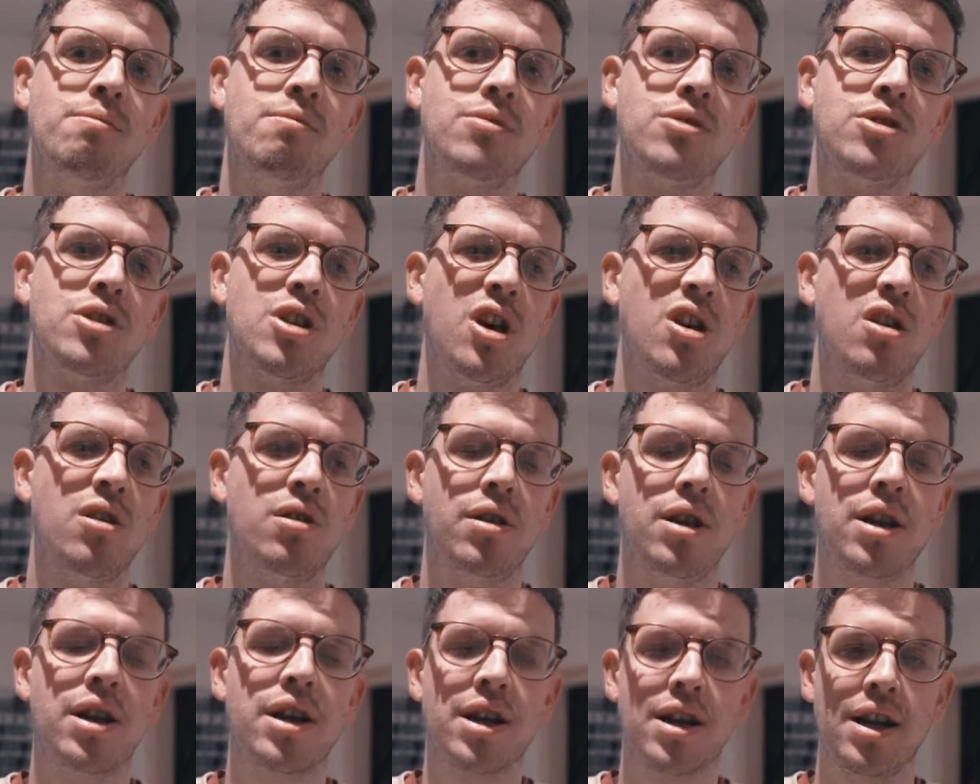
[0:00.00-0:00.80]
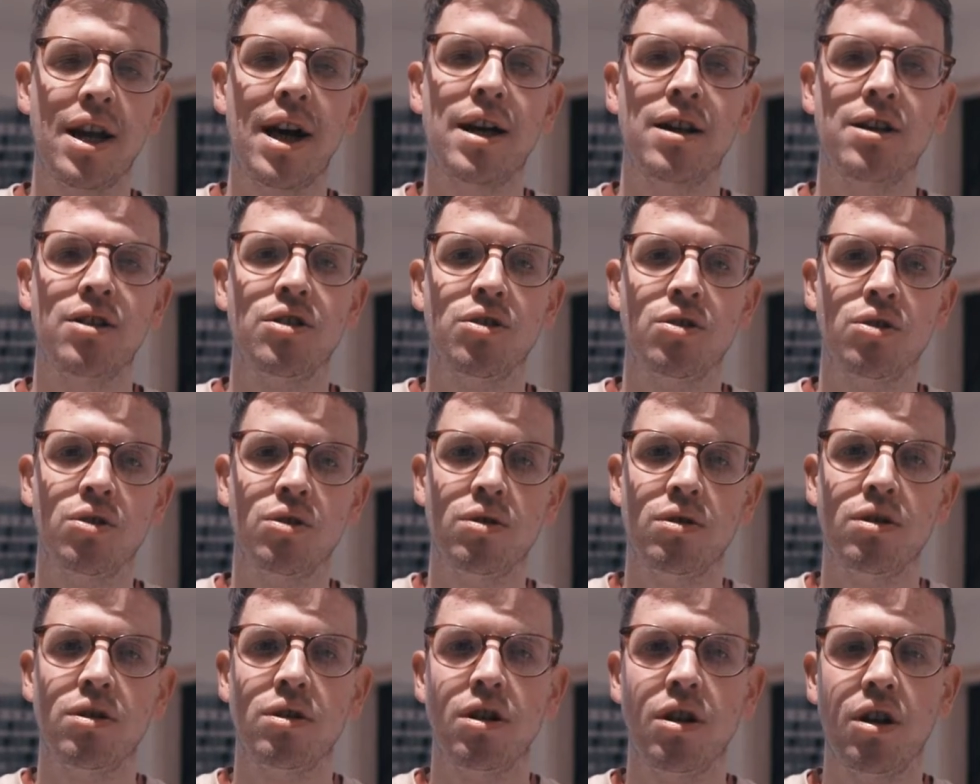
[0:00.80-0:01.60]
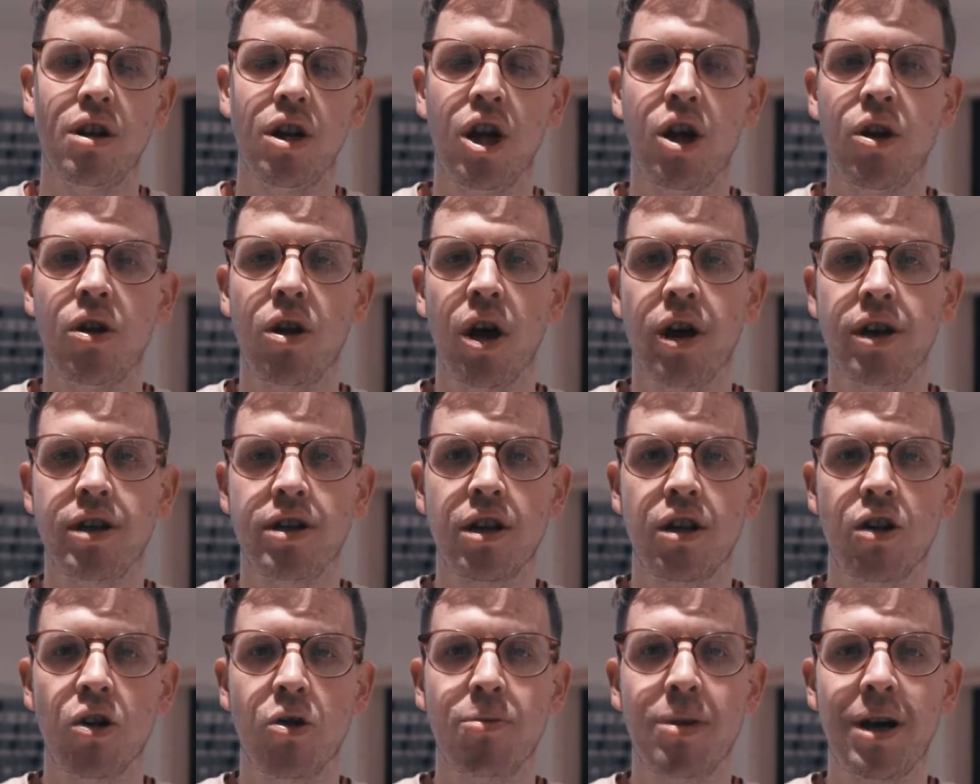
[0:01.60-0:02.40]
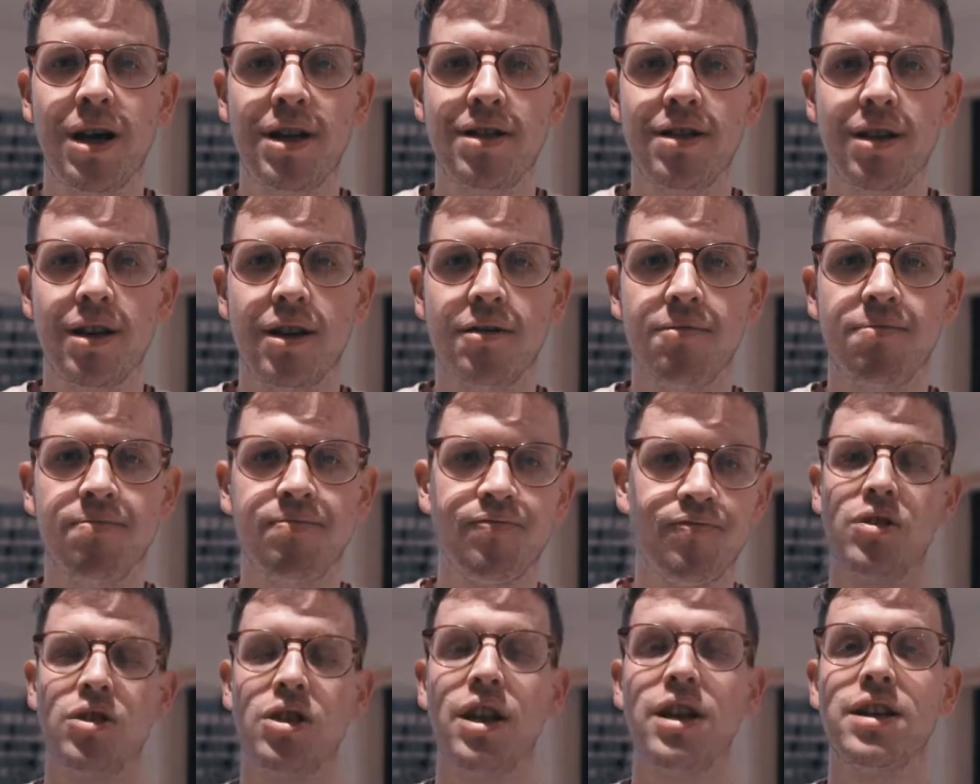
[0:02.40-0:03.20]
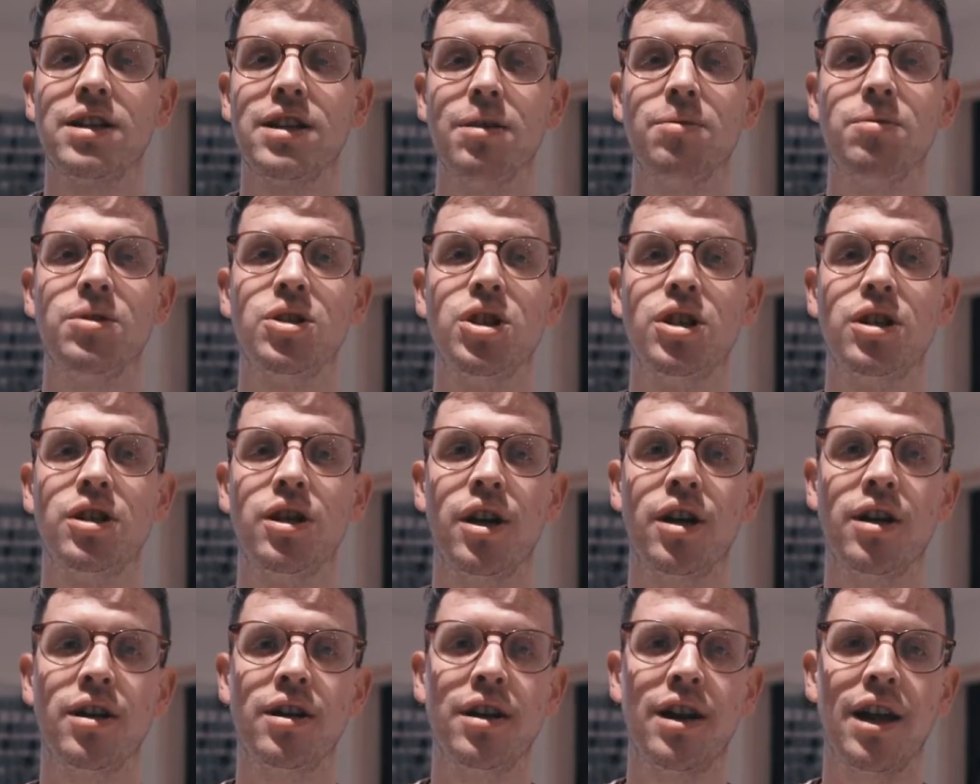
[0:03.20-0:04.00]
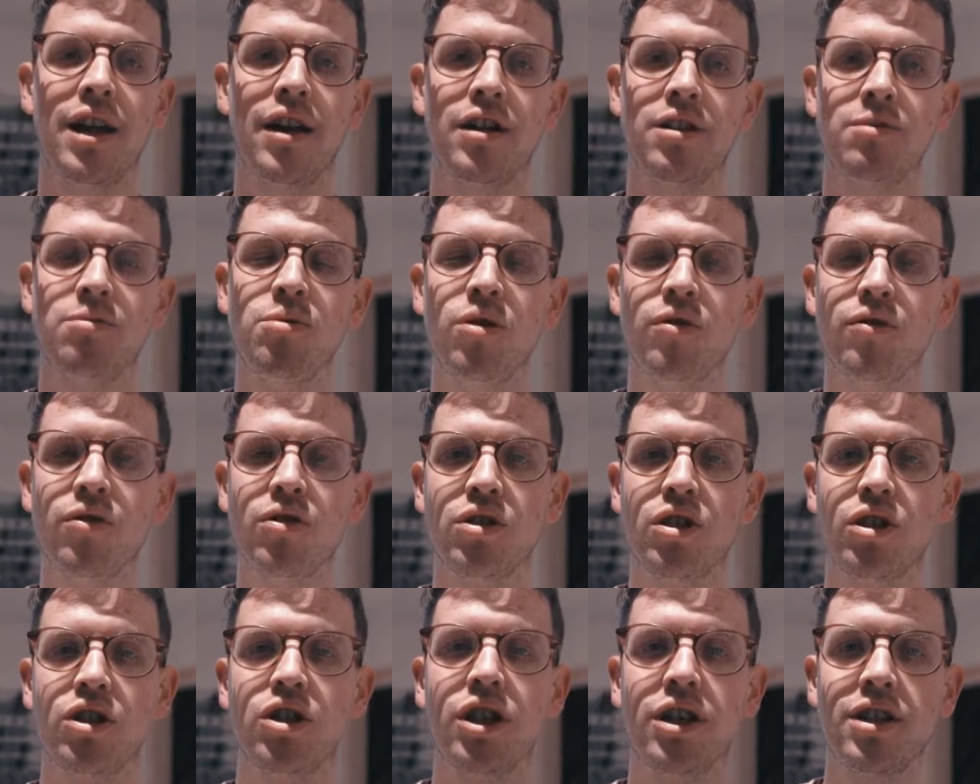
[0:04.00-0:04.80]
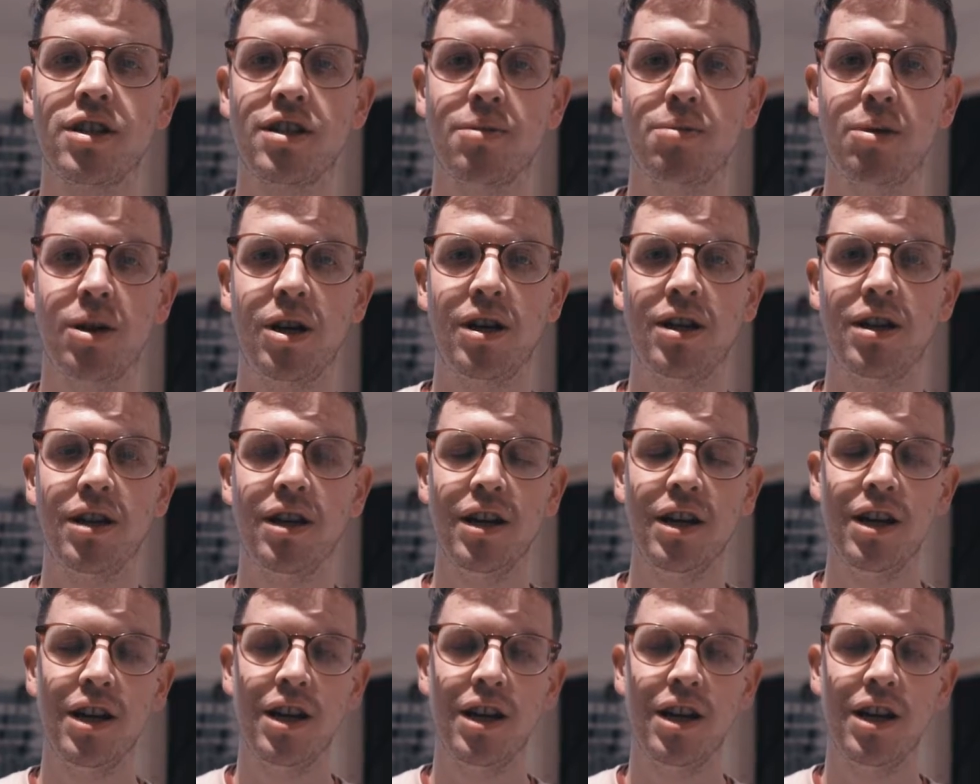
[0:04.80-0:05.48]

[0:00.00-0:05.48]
so it can handle low light a lot better. So that's aperture done. Now let's move on to shutter speed.